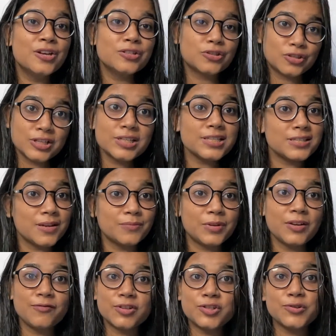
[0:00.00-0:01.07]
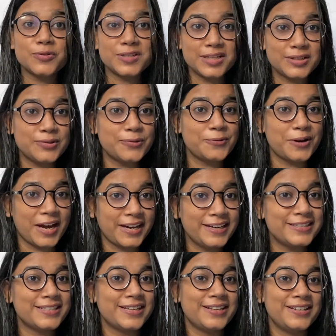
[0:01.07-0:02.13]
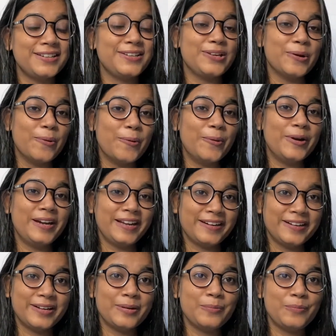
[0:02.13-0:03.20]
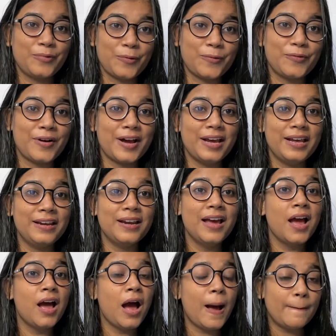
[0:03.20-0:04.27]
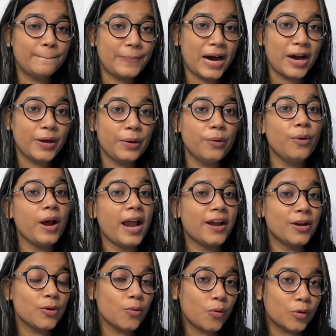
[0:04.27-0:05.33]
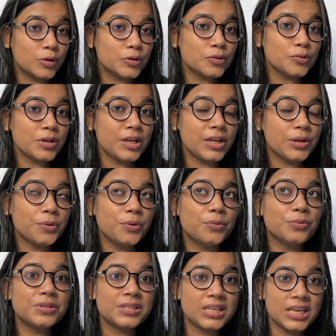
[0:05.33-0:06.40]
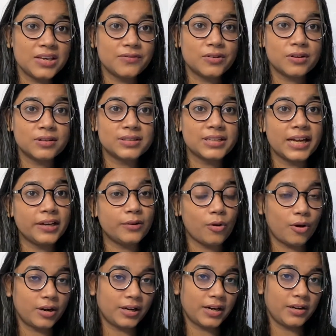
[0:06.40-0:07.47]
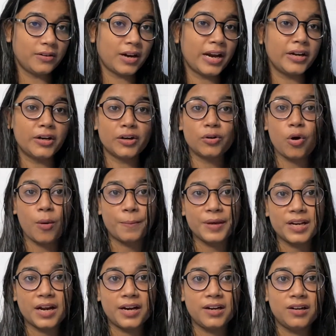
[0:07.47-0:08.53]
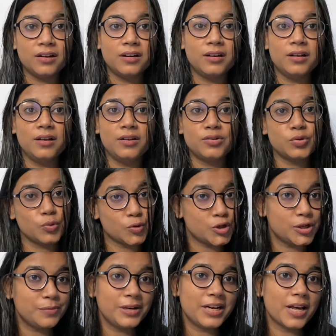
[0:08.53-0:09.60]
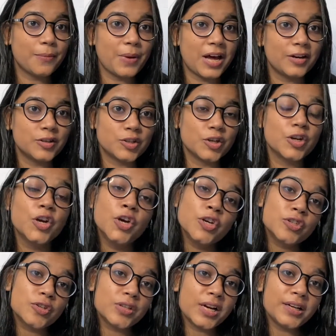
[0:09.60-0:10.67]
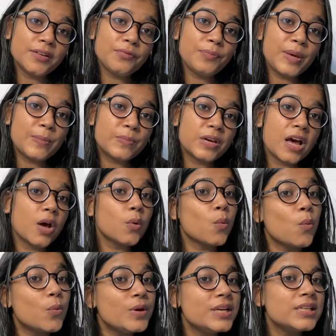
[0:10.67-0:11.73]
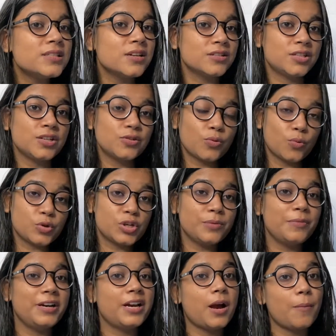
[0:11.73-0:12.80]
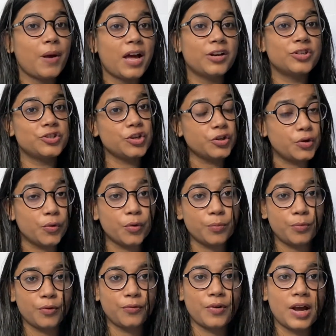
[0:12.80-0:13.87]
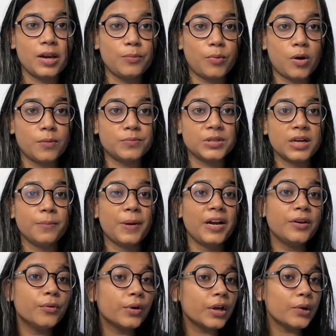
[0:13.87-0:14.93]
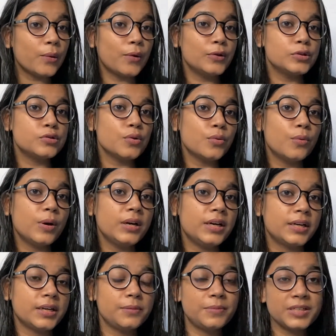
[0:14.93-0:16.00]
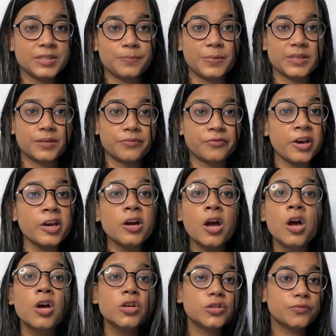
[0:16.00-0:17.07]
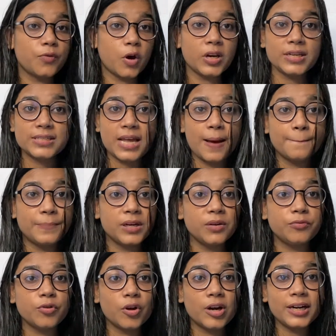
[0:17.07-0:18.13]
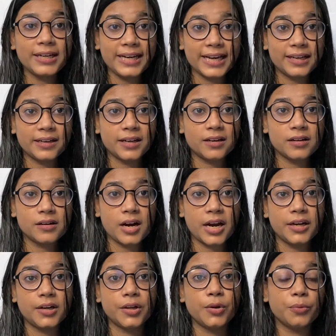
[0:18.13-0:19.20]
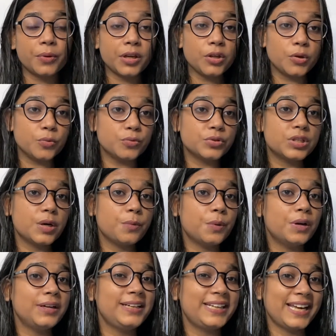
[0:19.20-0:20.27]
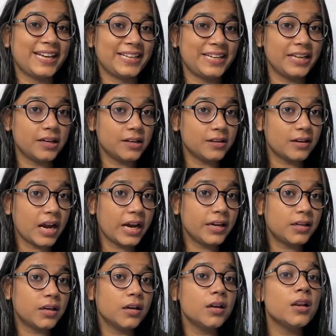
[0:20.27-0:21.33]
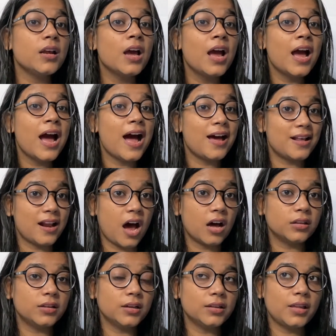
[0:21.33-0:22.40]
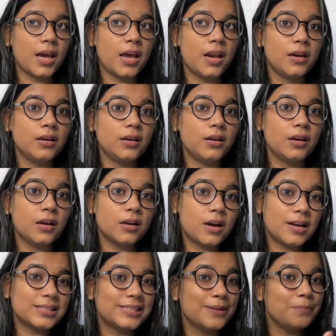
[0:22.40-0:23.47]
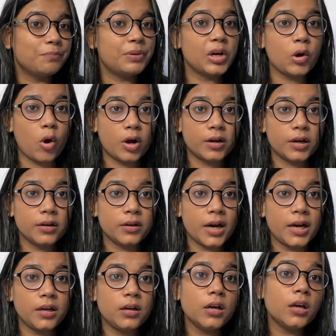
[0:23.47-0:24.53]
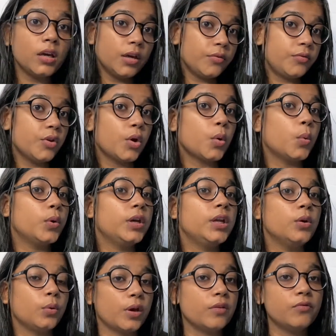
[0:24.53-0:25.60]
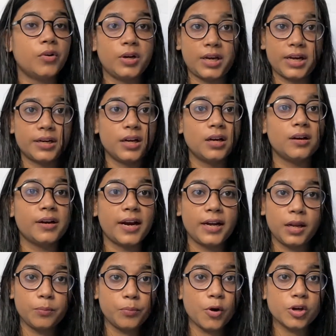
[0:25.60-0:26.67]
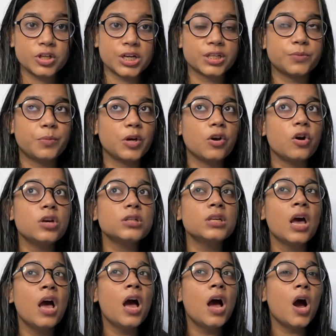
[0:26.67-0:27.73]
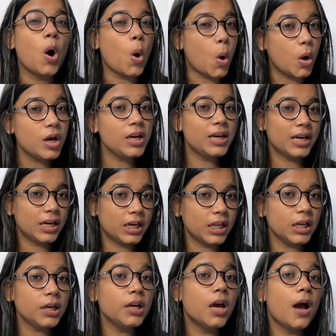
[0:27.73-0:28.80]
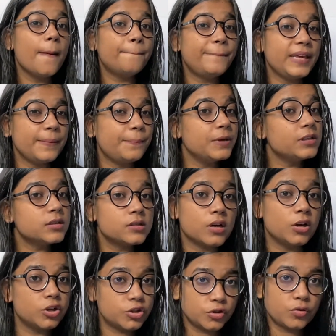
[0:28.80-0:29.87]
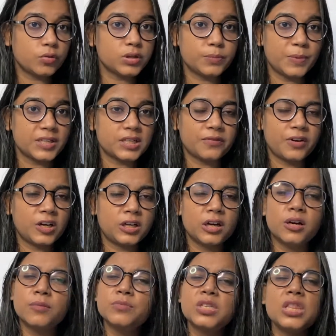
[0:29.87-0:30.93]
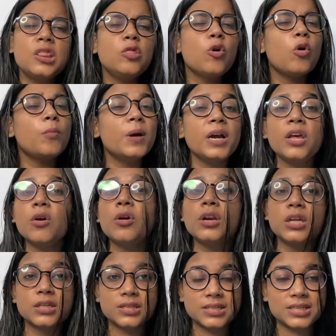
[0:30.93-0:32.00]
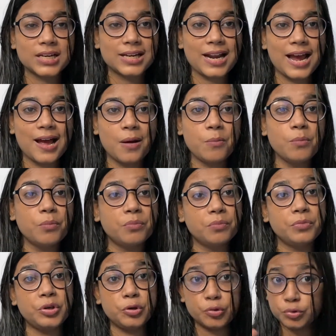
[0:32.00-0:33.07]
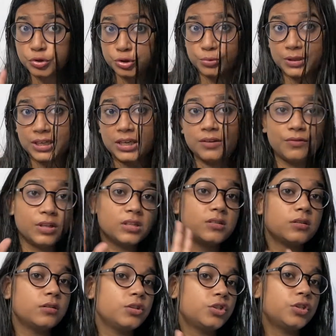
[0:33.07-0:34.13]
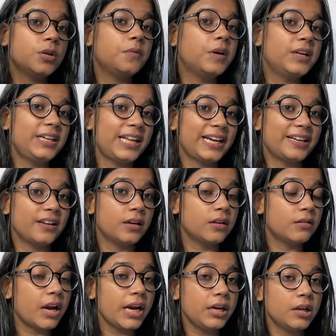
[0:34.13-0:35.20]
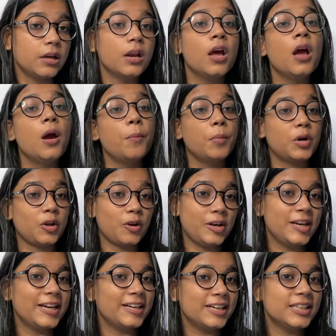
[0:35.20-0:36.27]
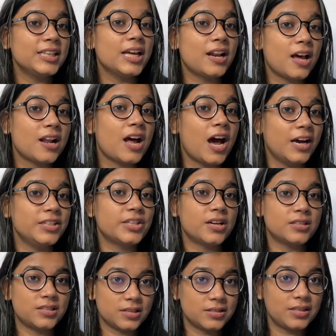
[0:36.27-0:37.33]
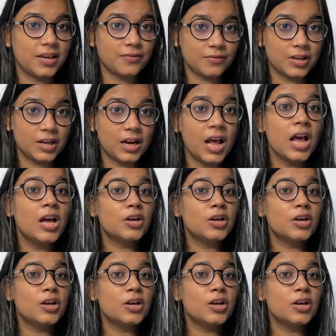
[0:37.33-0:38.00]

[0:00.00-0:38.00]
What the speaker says: So this is something which you need to write in your LinkedIn profile bio, and you also need to use keywords like content writer, copywriter, social media manager, so that if people are only searching social media manager, your profile pops And you can also go a little bit specific. So for example, if you're a technical writer, you can use the word technical writer rather than a simple content writer if you're only looking for technical writing projects, because on LinkedIn, people search those specific terms. Nobody on Instagram usually will search the word technical writer, but on LinkedIn, there are high chances they will.